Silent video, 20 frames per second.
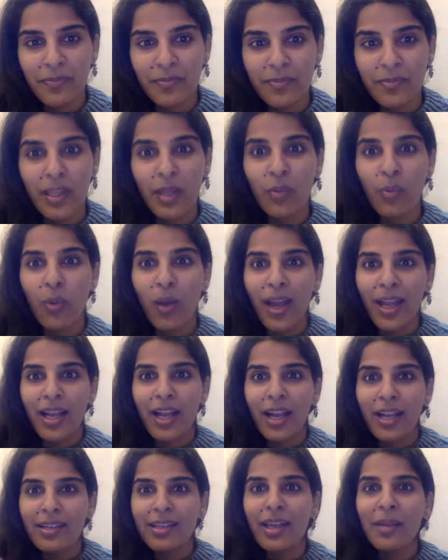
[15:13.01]
Then why
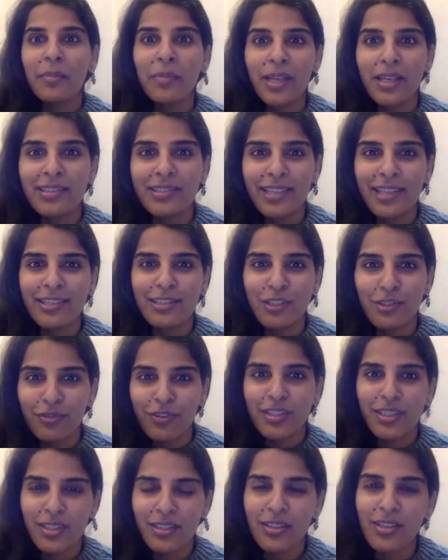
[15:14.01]
can't I make sense of
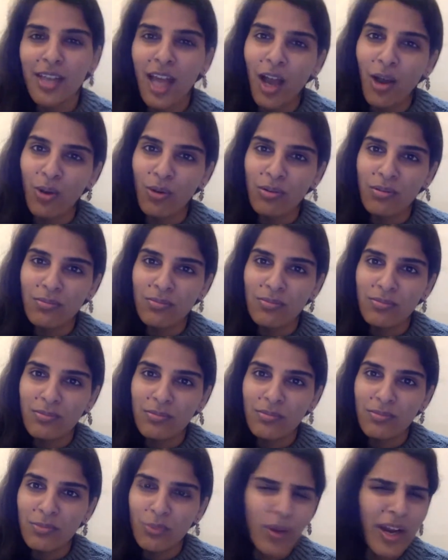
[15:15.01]
it in the now?
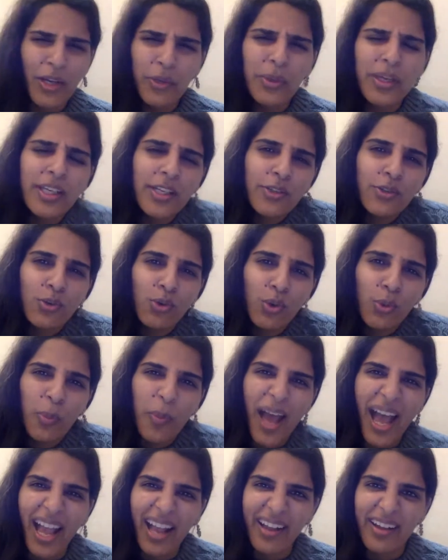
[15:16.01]
Why do I need to look
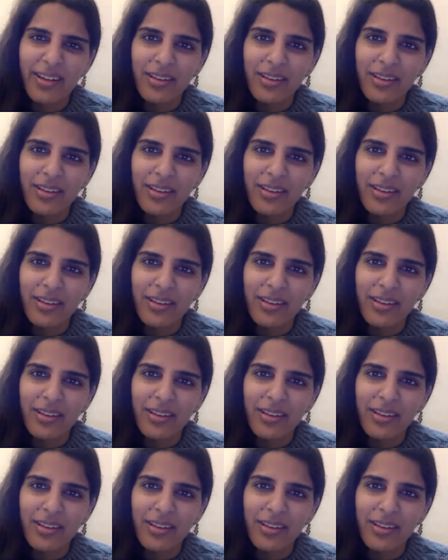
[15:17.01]
back?